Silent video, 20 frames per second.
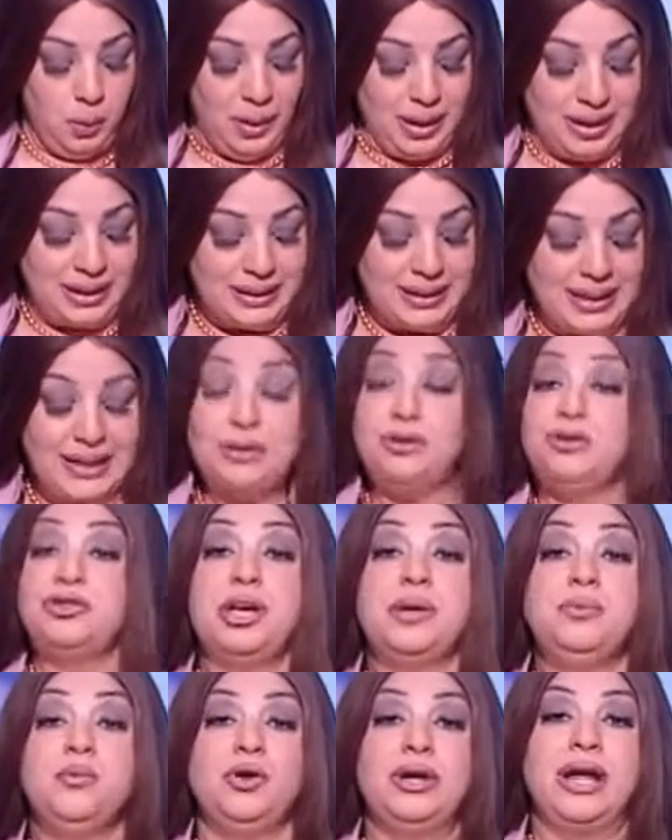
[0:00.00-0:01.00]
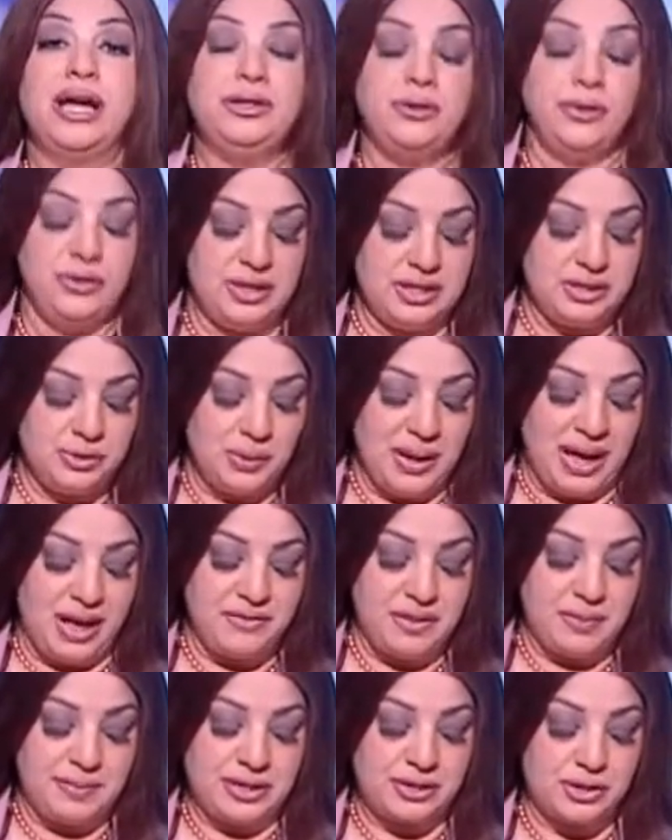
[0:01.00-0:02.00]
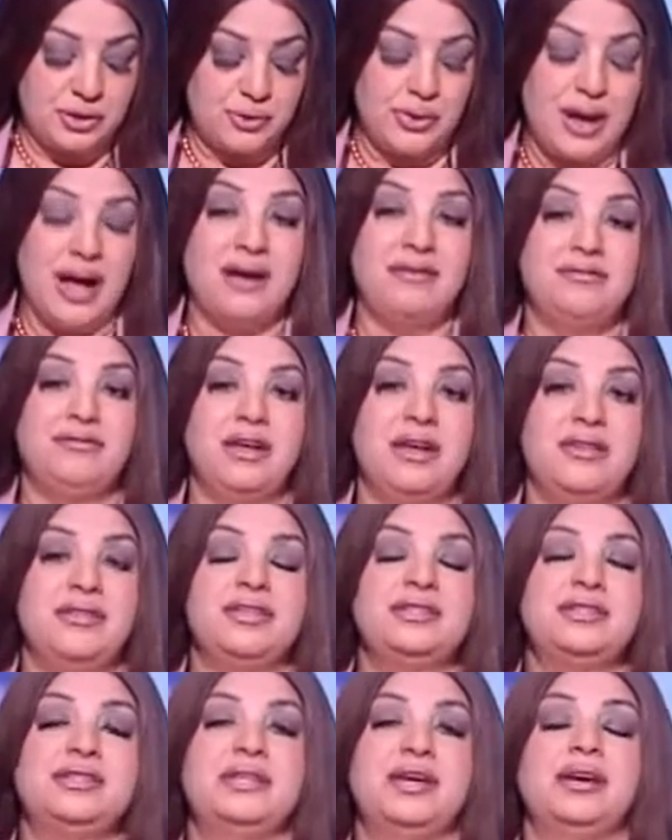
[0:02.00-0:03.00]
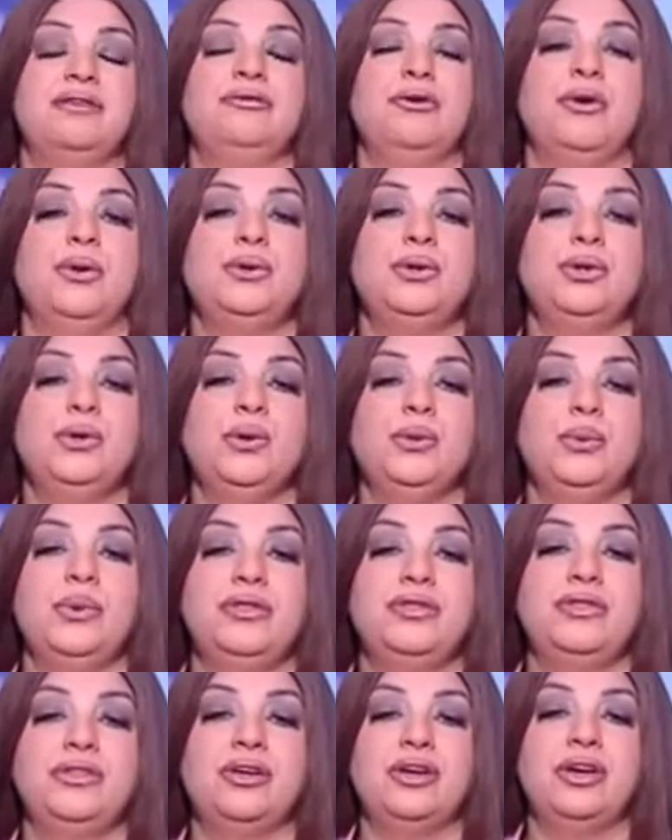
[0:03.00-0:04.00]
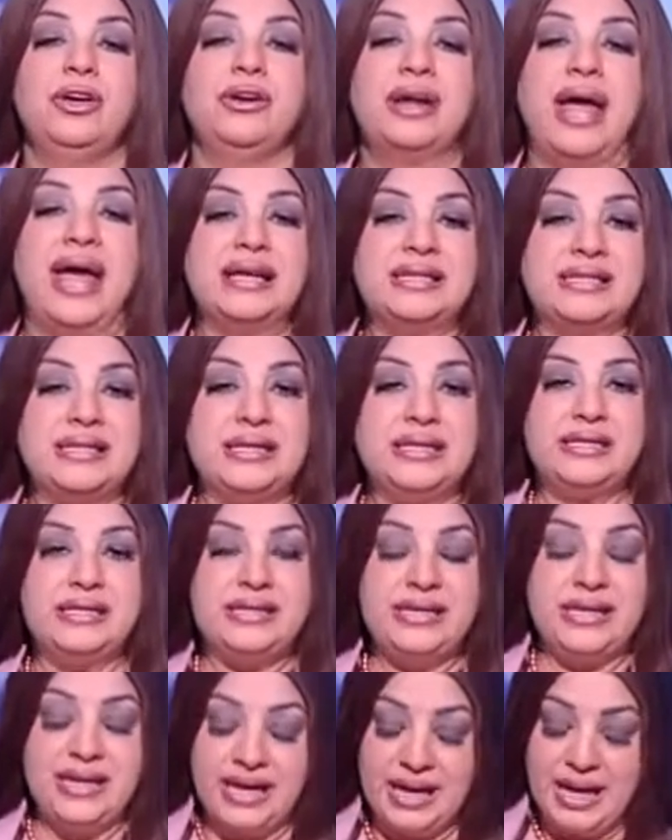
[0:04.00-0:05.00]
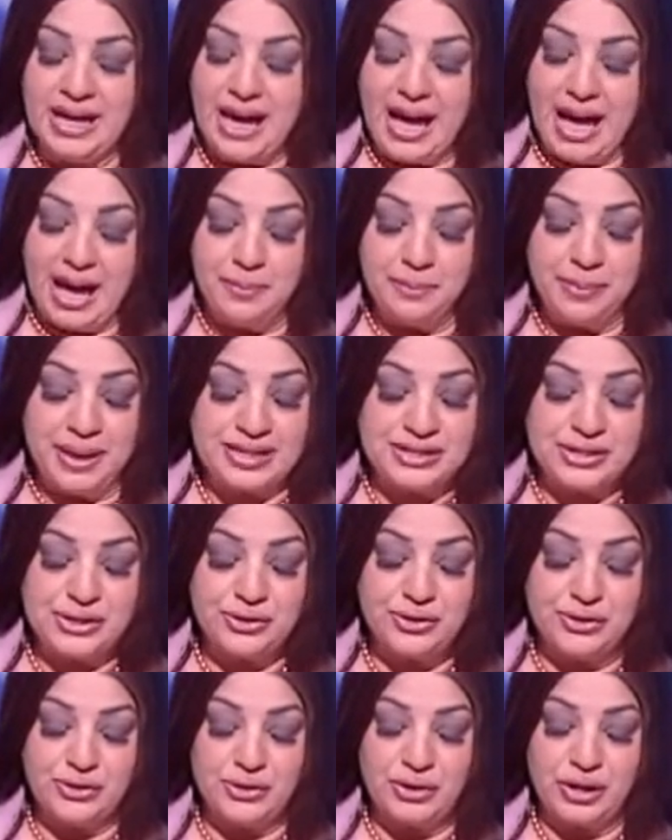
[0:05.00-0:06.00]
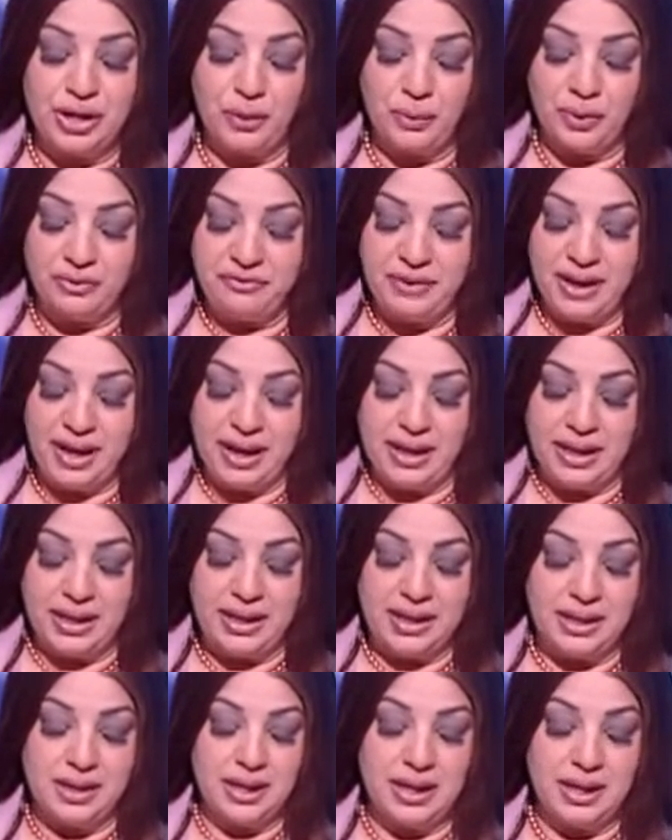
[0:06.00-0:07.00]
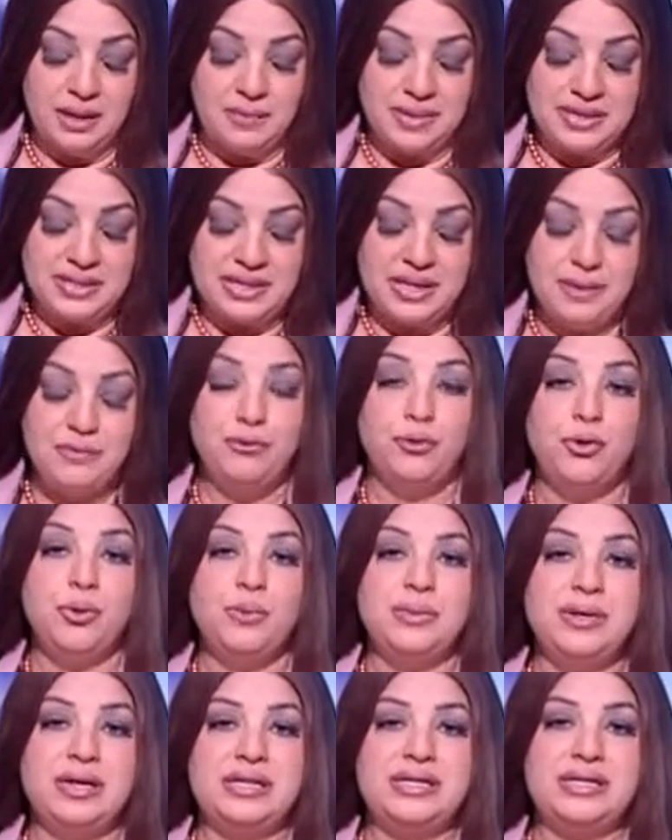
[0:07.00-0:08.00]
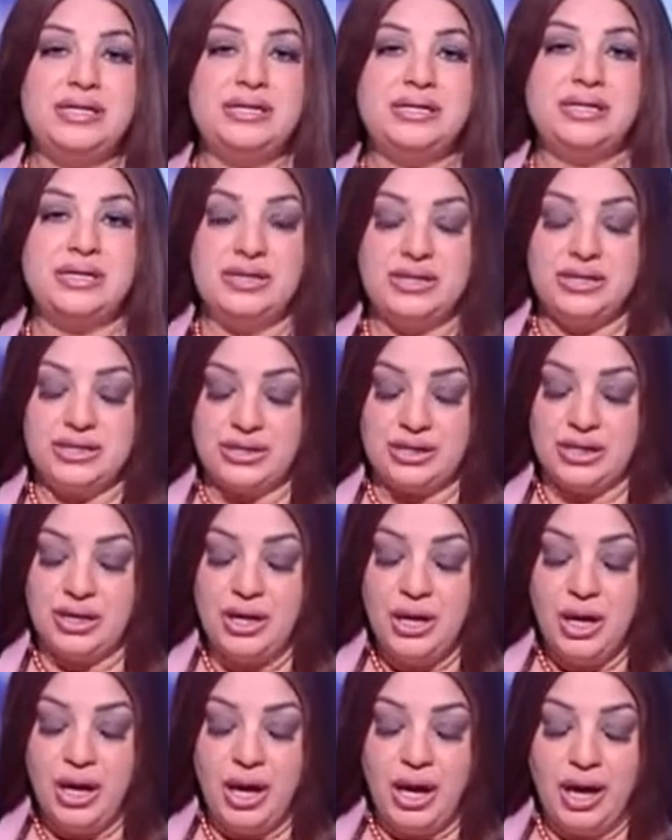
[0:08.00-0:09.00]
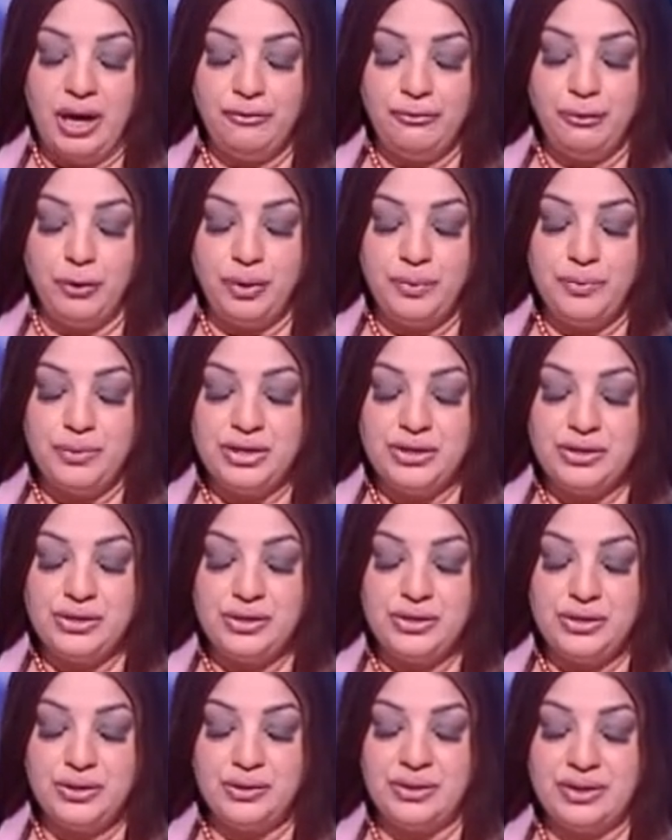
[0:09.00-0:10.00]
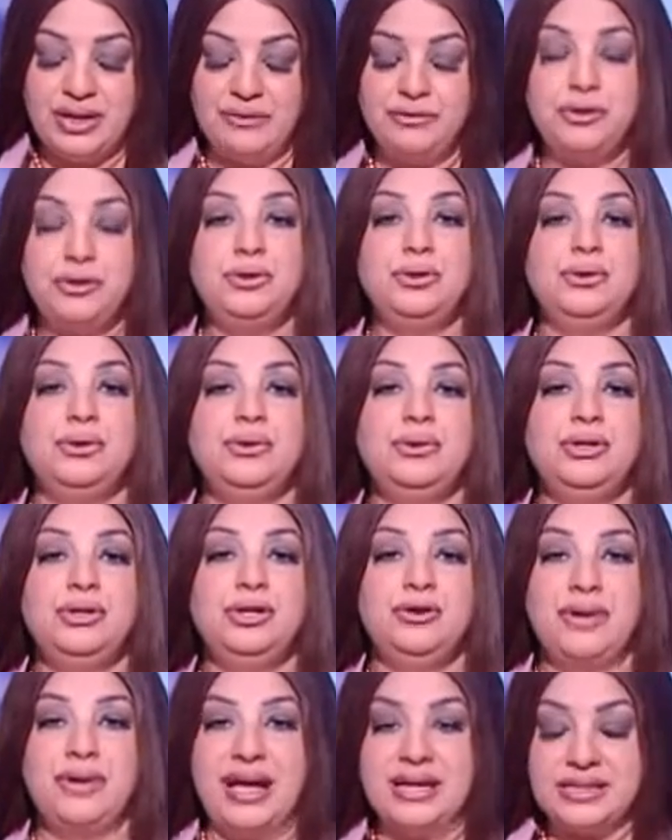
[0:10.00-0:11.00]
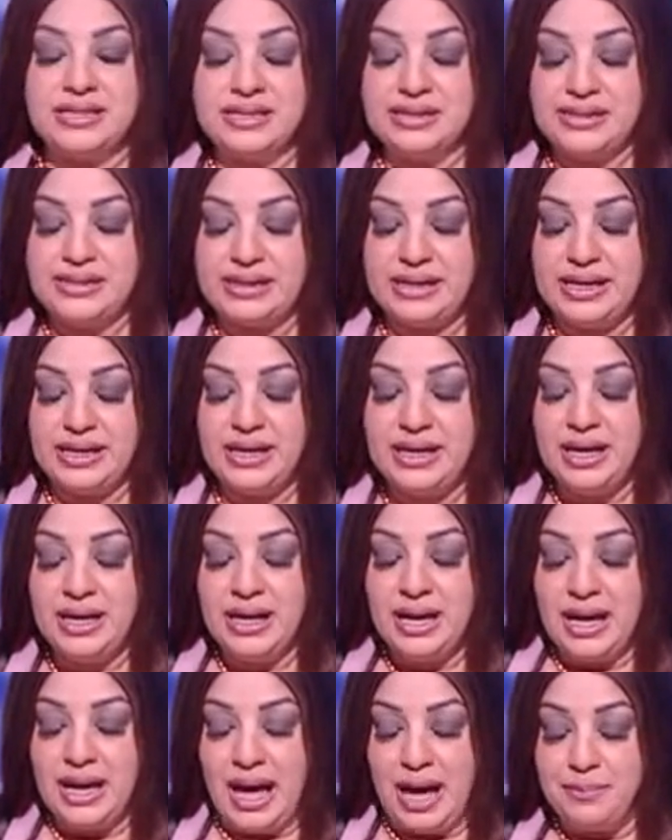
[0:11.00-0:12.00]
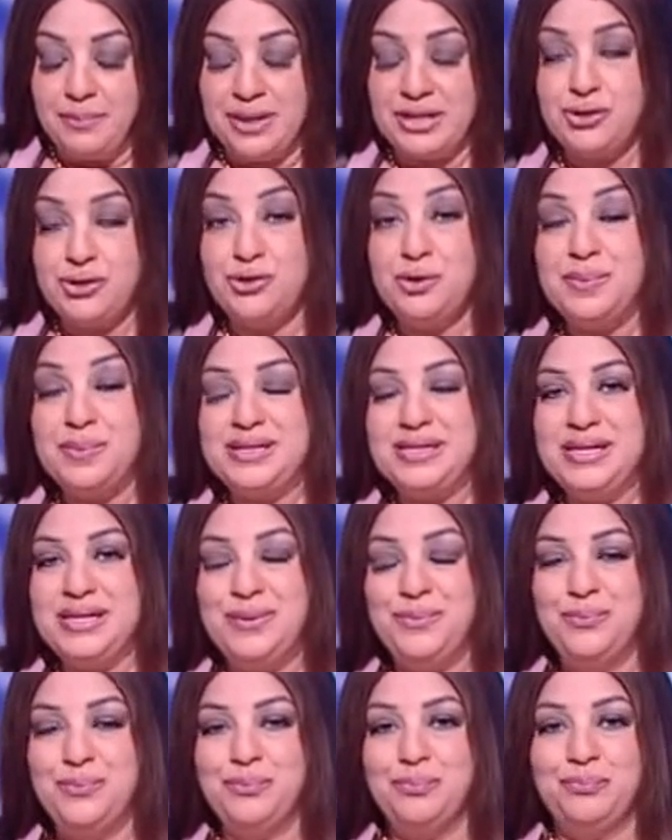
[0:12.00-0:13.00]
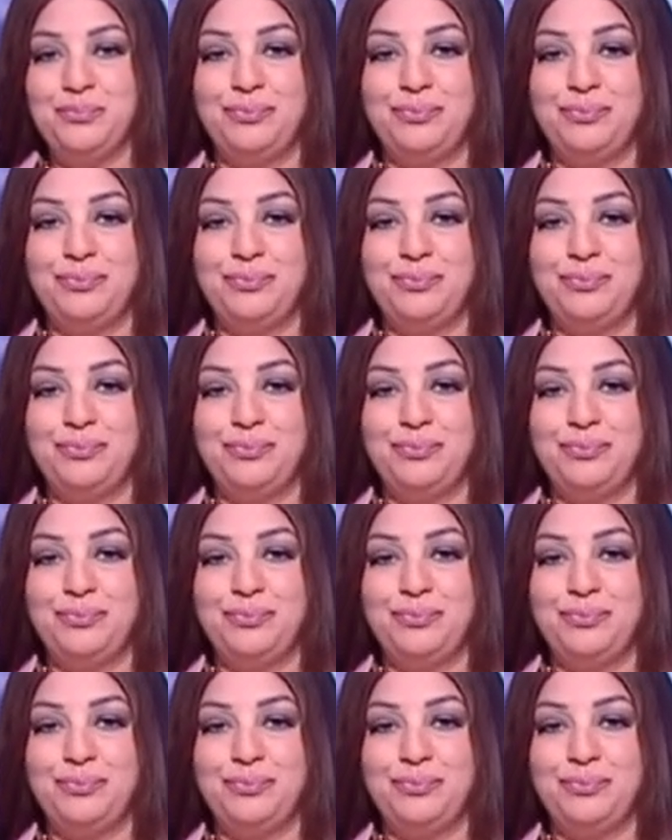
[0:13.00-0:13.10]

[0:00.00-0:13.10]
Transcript: Well, uh, to shed more light on this, we have the pleasure to have uh, this uh, phono with uh, Her Excellency Ambassador uh, Wafaa uh, Basim, former Assistant Foreign Minister. Good afternoon, Your Excellency Ambassador Basim.